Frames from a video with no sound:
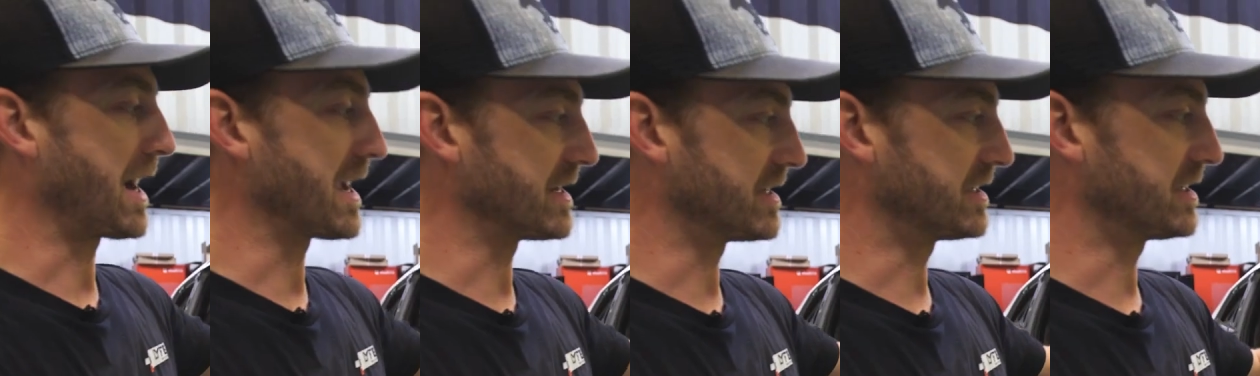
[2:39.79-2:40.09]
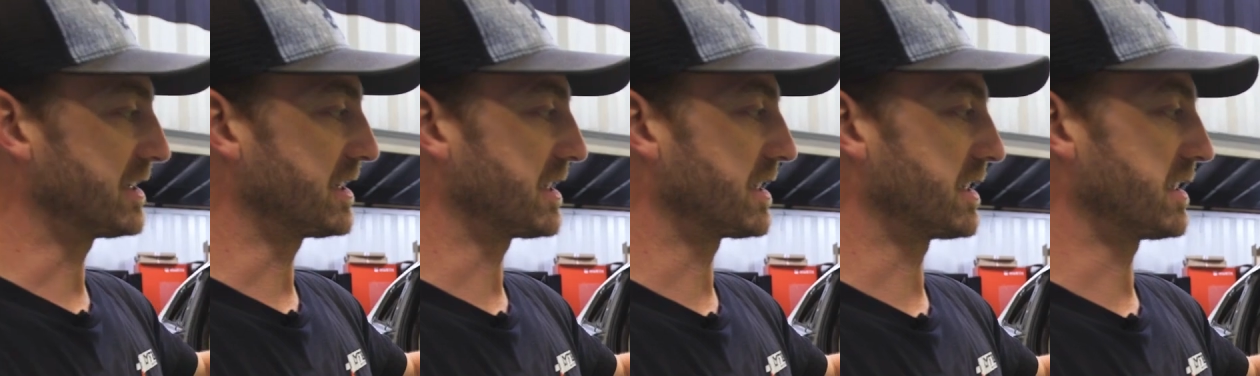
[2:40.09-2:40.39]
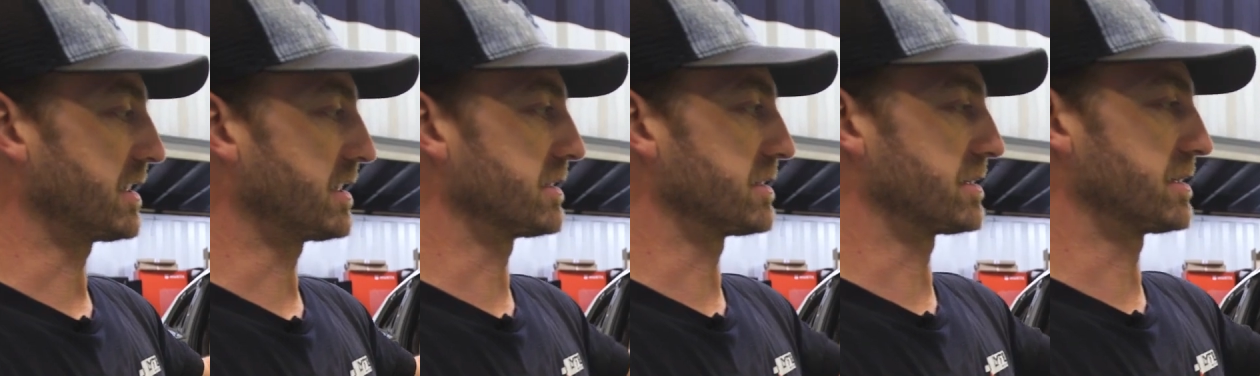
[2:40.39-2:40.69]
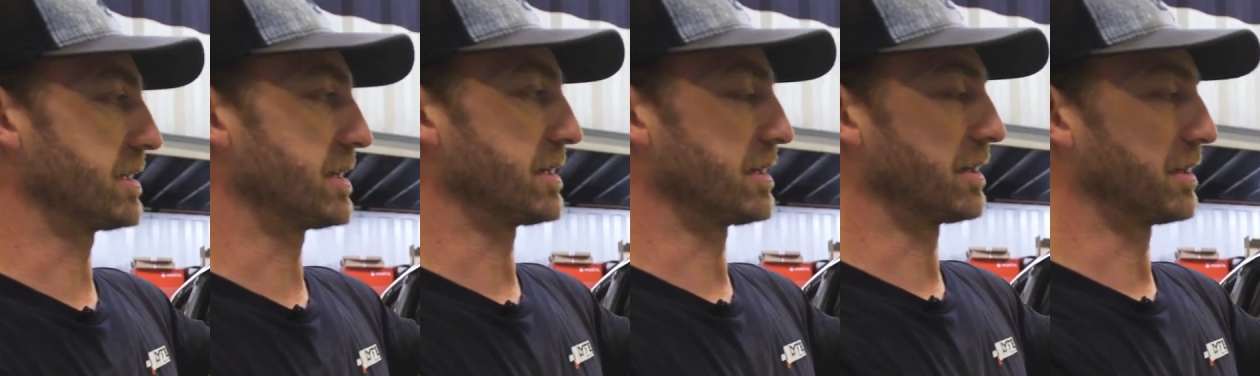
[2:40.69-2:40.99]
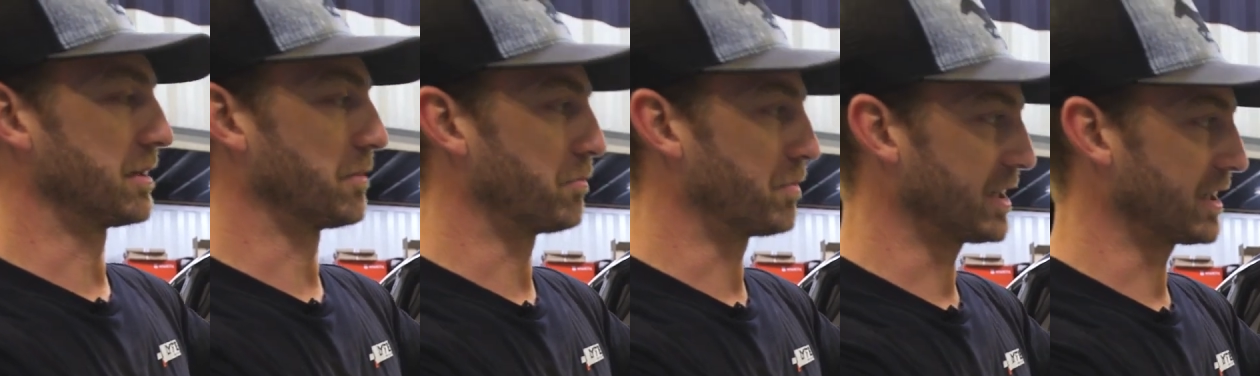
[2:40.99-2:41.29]
idea is that
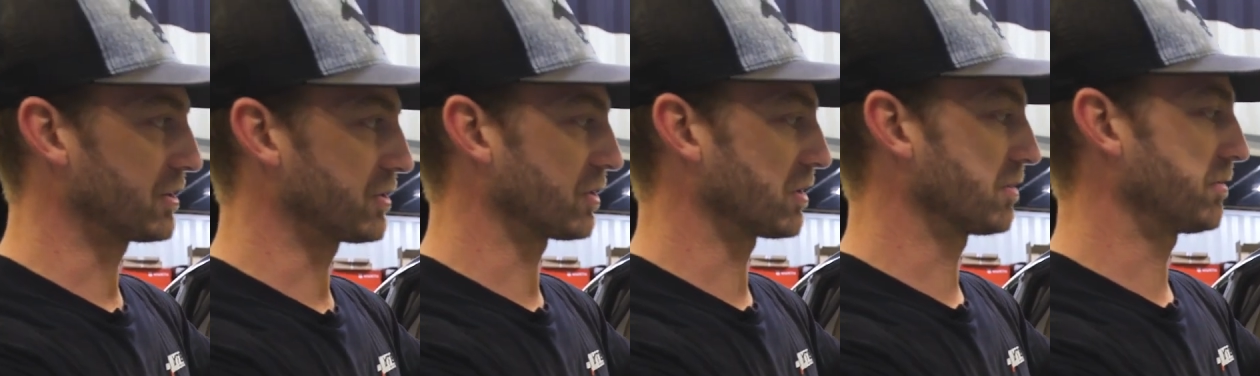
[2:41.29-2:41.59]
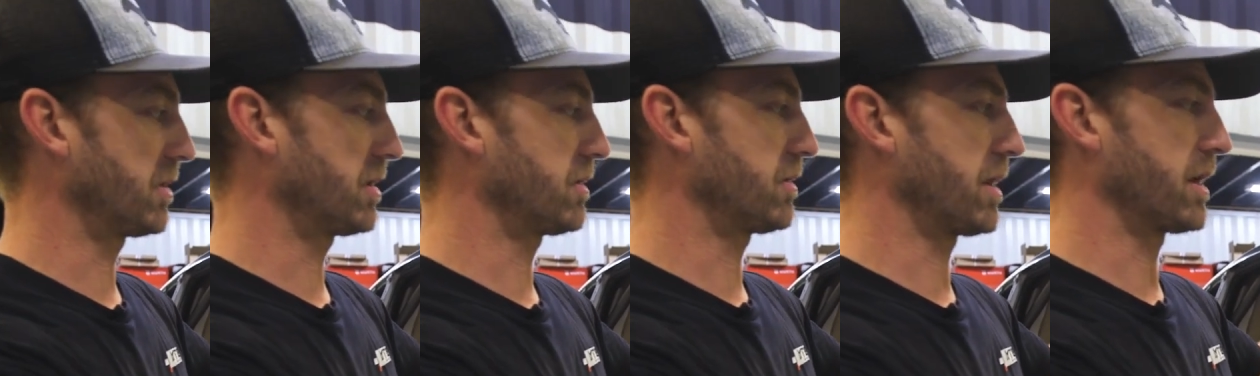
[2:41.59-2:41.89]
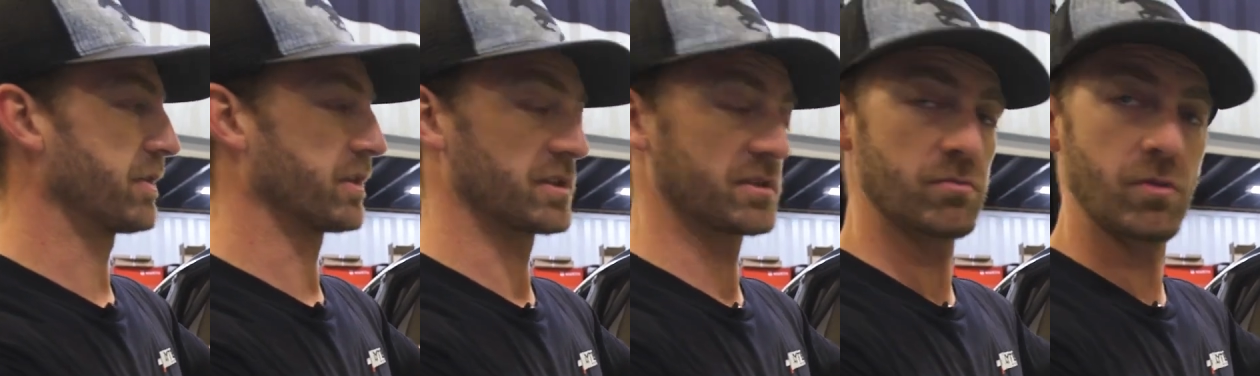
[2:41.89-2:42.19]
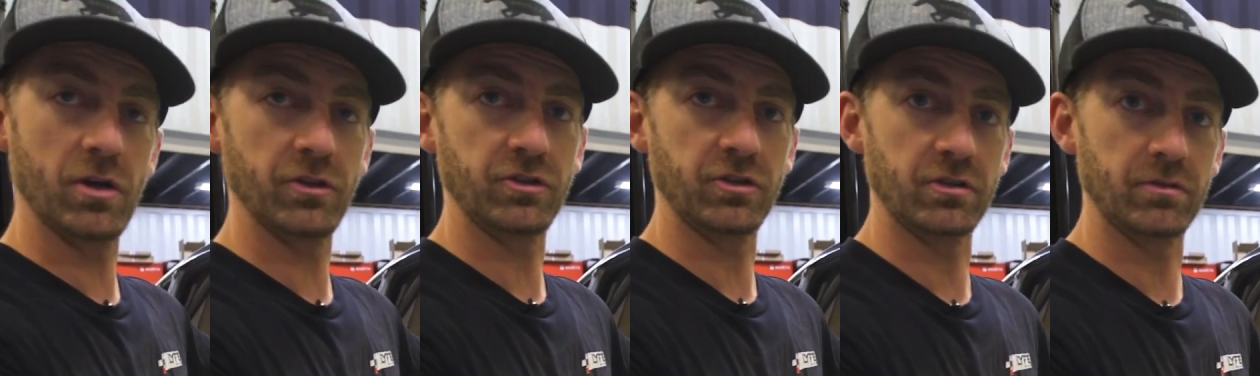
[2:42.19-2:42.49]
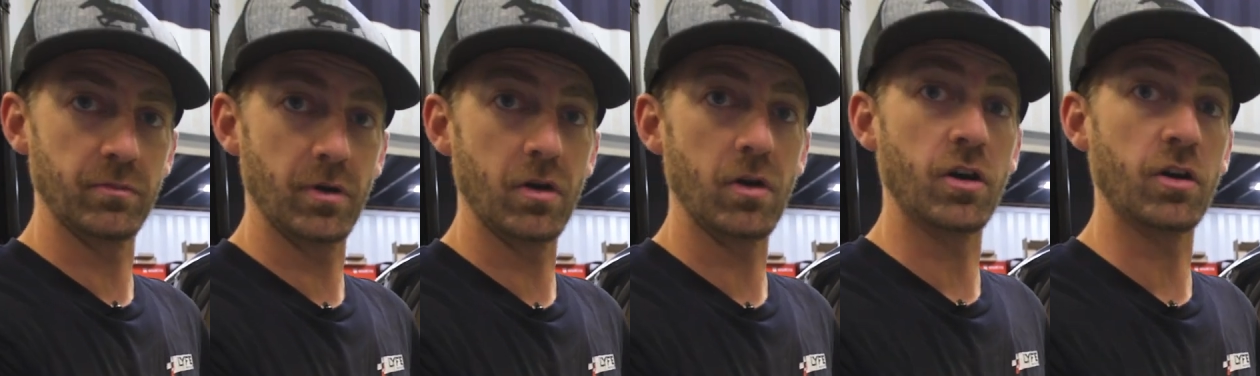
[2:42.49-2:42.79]
the big turbo and the small
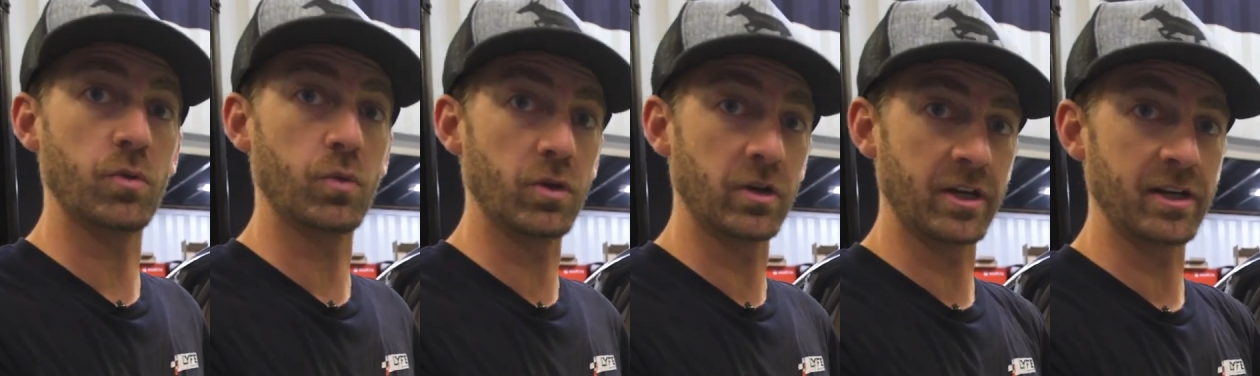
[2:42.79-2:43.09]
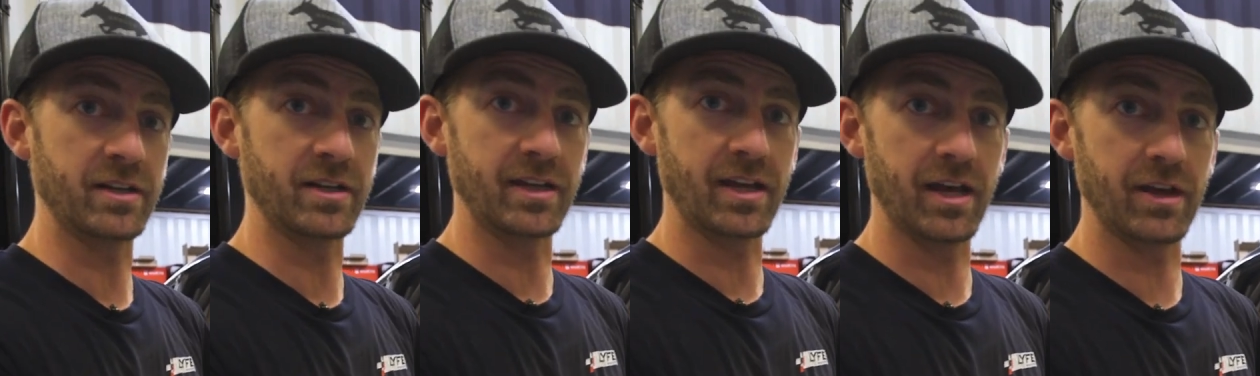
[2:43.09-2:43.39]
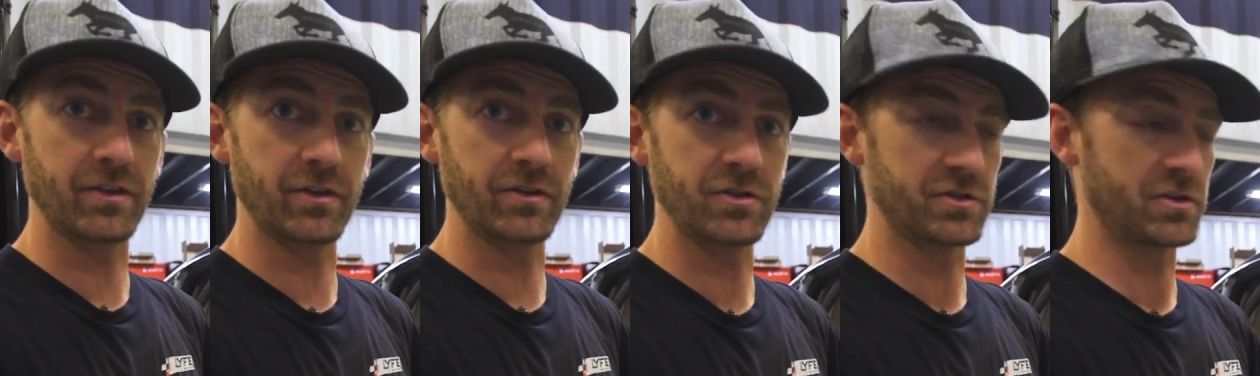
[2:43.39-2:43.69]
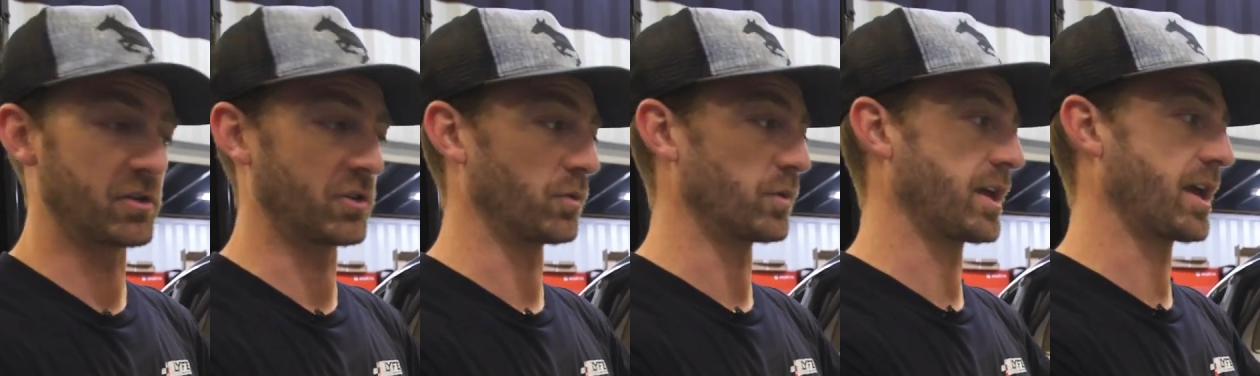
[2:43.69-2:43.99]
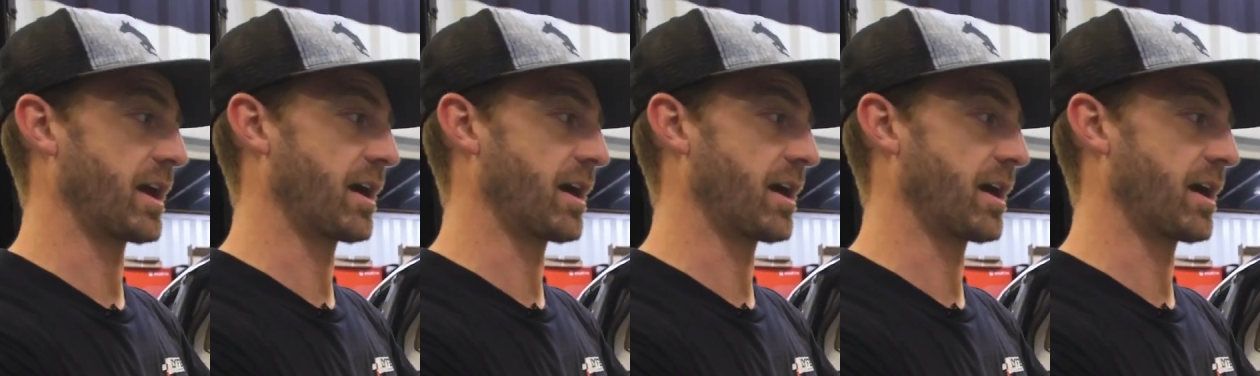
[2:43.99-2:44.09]
turbo are working together so that we